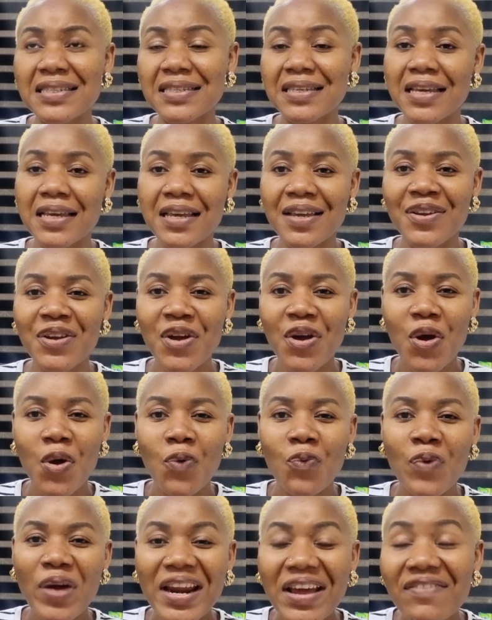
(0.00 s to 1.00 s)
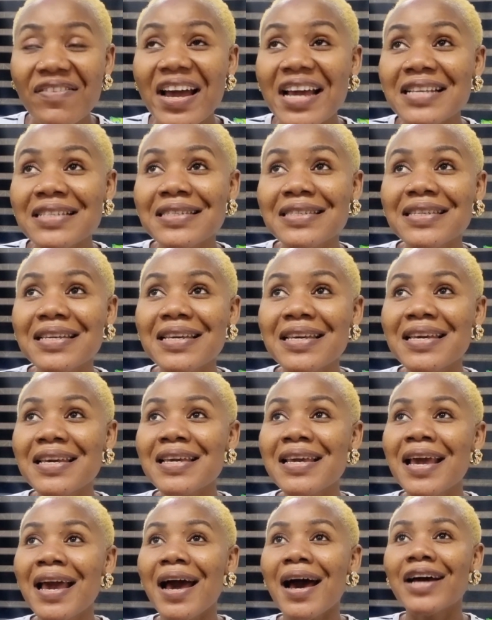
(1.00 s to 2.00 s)

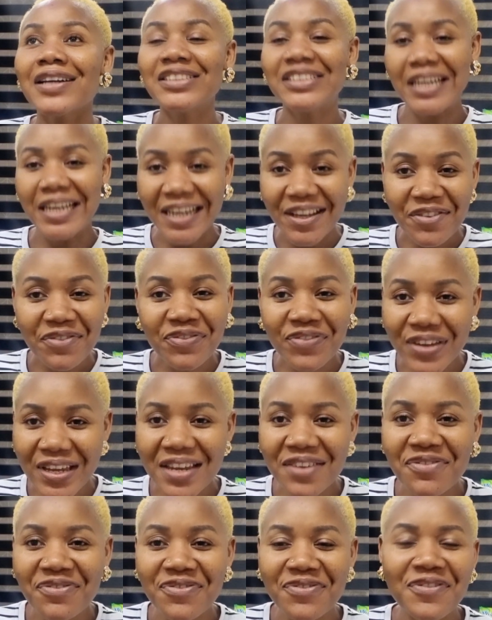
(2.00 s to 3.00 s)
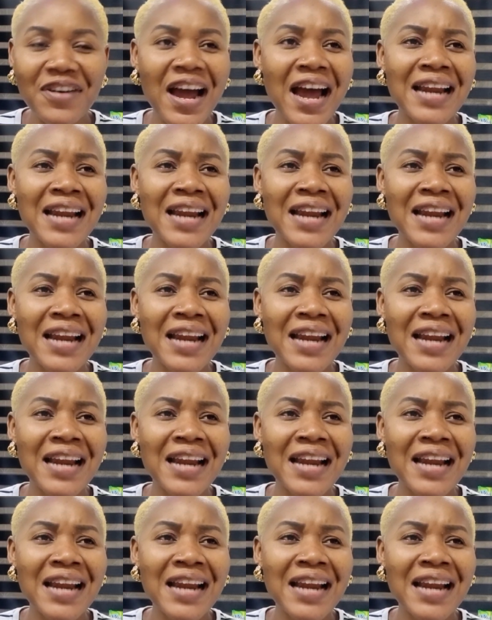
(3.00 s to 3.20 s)
see Genevieve,